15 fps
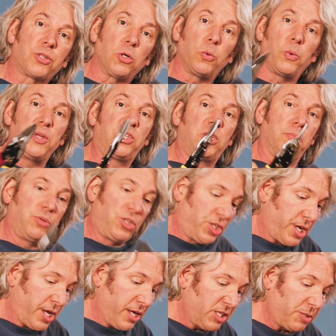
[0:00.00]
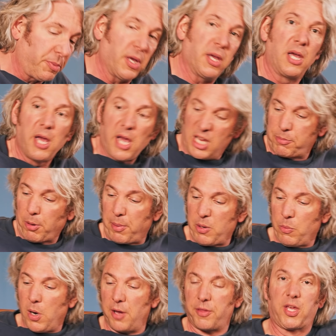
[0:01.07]
school with some shears, but it's probably
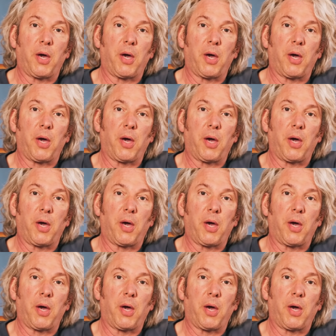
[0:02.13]
worth